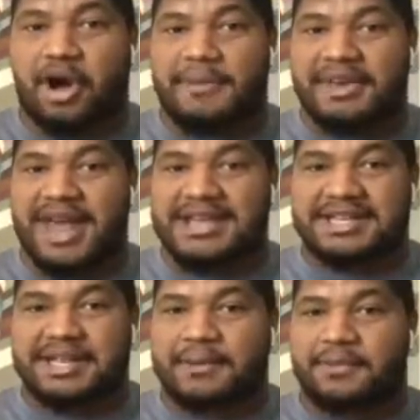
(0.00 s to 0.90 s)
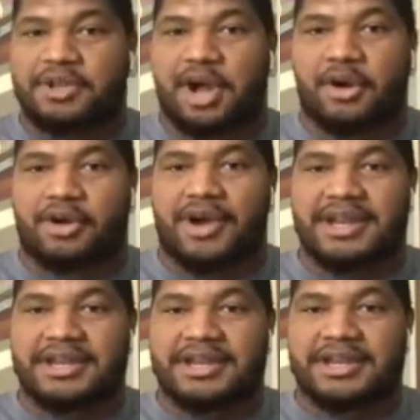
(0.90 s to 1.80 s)
I mean, I see him,
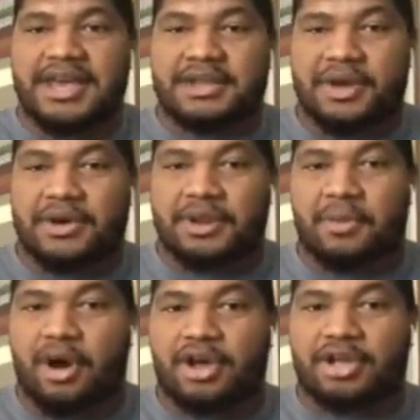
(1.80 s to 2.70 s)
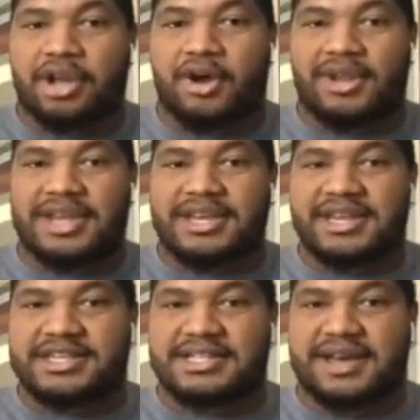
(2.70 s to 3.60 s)
creating and throwing the ball. And
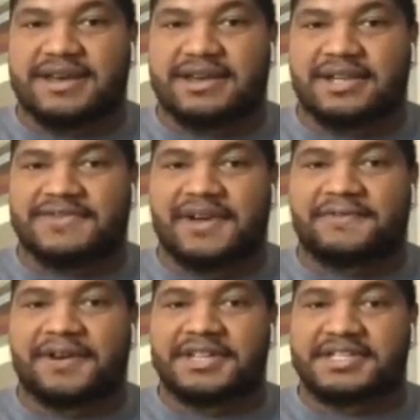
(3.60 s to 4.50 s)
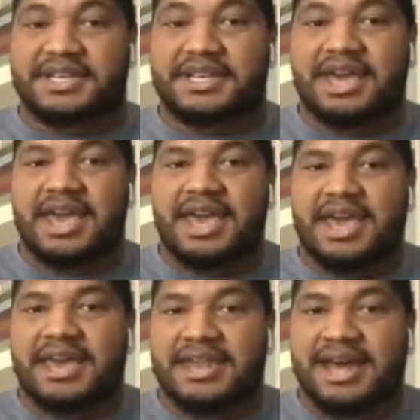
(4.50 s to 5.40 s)
it's it's very fun to see.
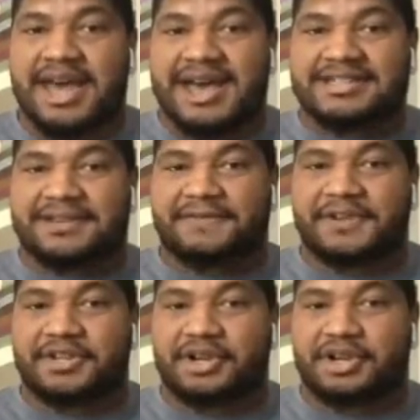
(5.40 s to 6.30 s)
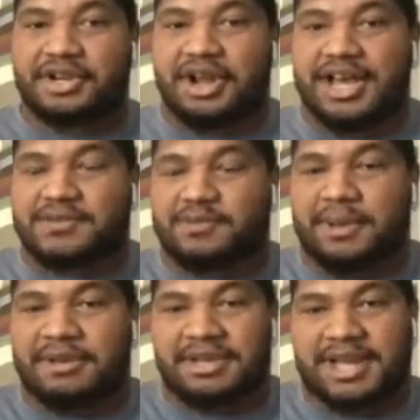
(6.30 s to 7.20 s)
And as a defender,
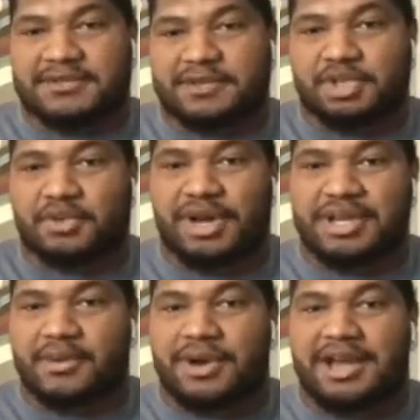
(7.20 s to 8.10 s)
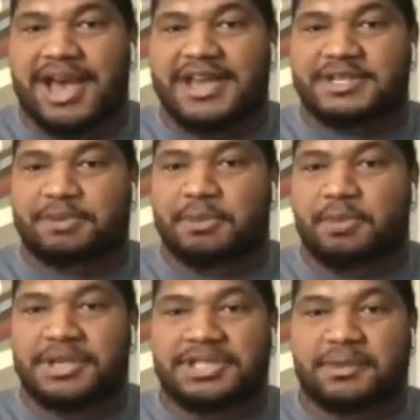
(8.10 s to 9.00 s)
that's what you want. You want guys putting
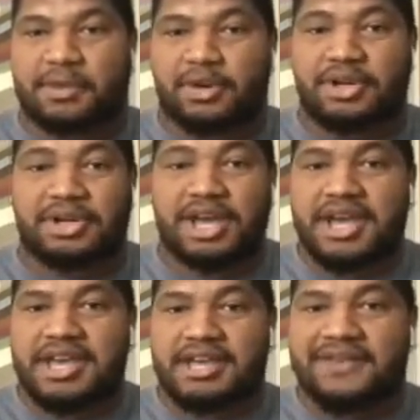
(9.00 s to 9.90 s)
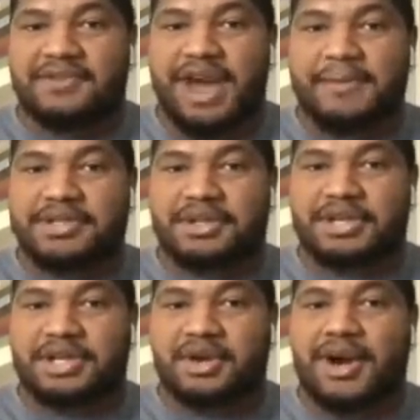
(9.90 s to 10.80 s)
points on the board, give you opportunity
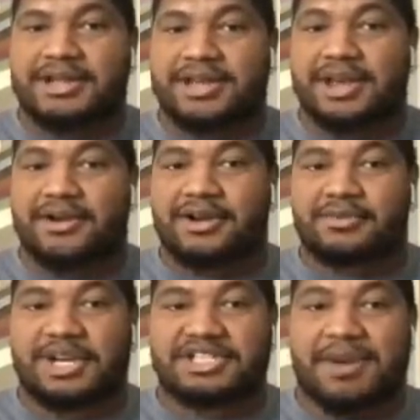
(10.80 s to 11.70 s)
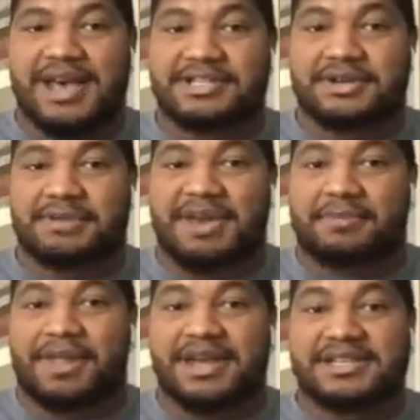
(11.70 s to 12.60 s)
to go out there and rush the passer and make
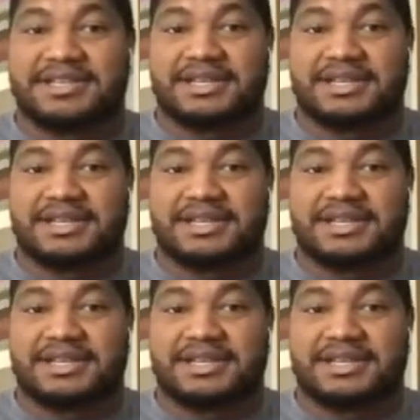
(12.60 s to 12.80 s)
plays.